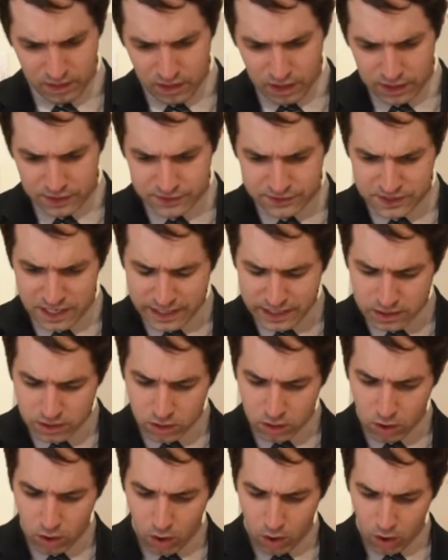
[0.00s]
A second
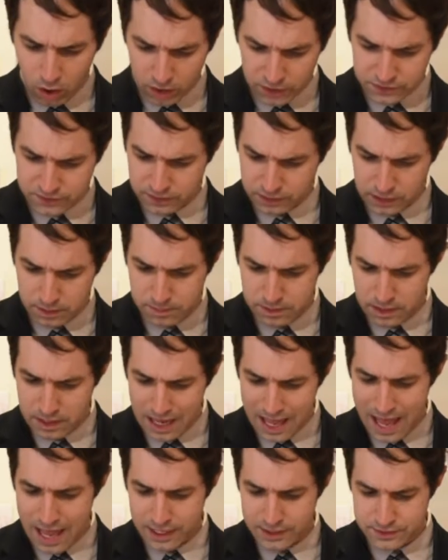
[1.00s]
cause that limited
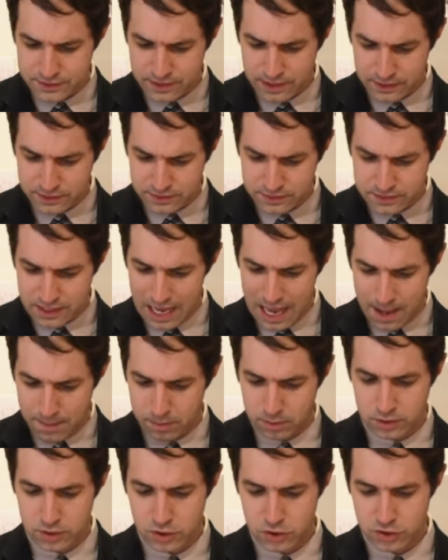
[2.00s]
access to
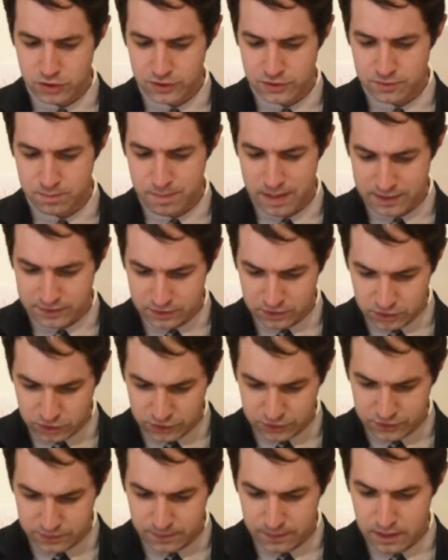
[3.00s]
abolitionist
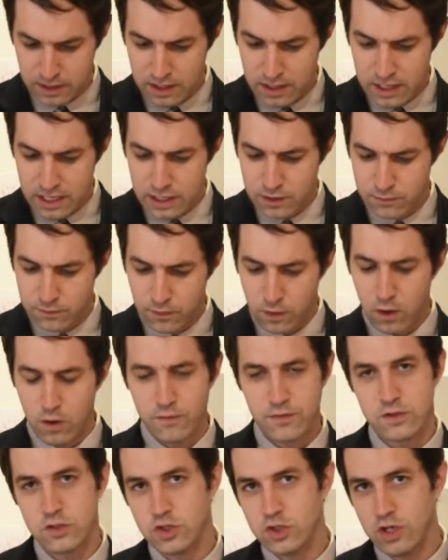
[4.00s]
messages
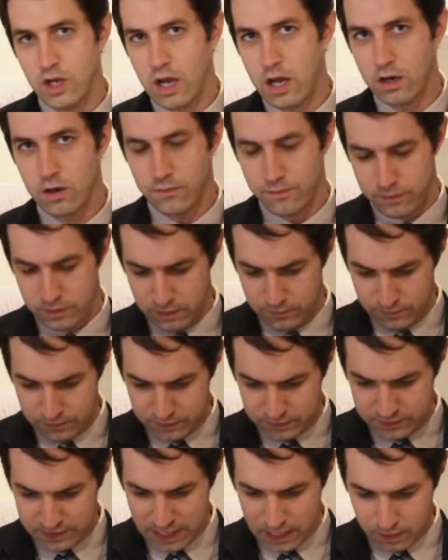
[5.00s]
involved the geography of the
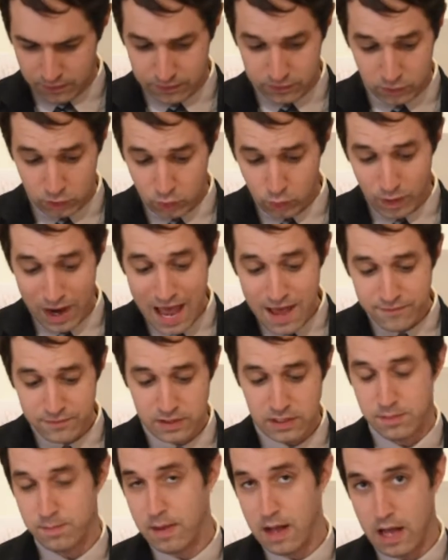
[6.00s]
South. The
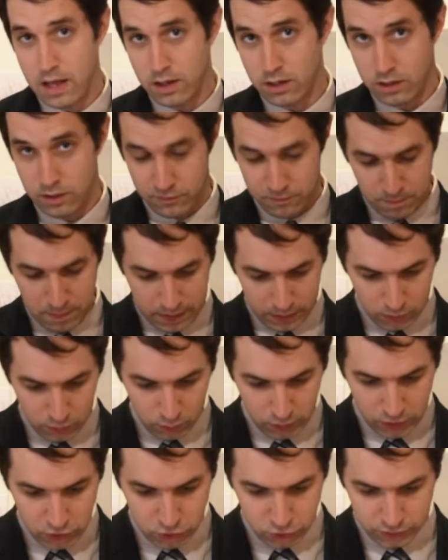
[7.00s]
gravity model of
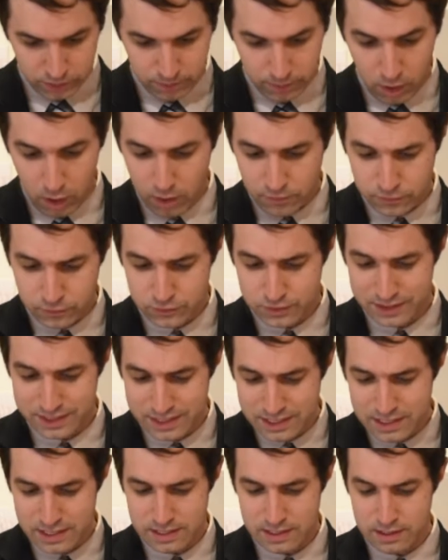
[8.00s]
migration offers a
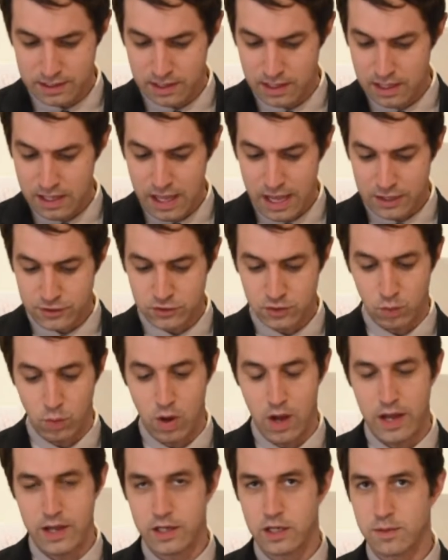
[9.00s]
key as to
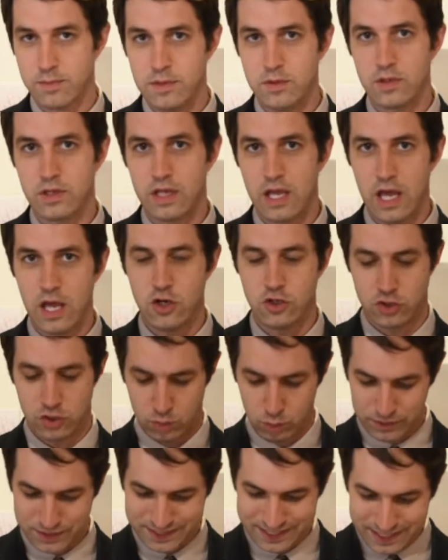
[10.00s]
why
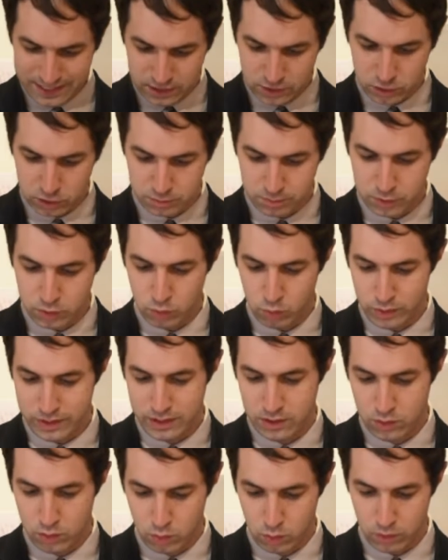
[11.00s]
communication was hindered
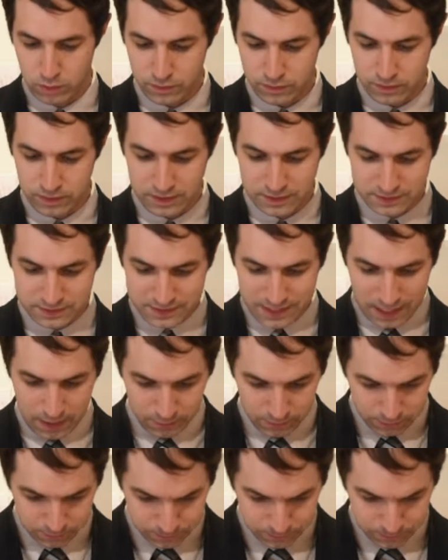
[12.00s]
between North and South.